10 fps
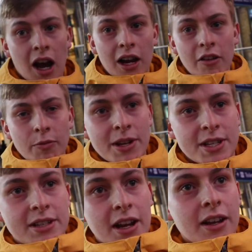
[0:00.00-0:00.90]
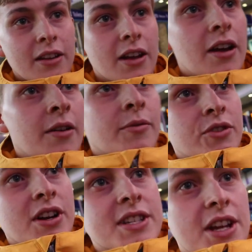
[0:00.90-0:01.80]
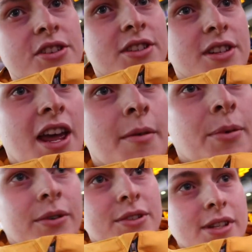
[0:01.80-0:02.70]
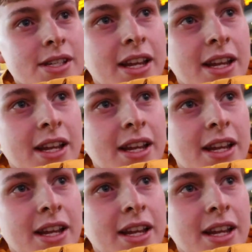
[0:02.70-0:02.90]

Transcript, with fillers: I love places like um, train stations and airports, because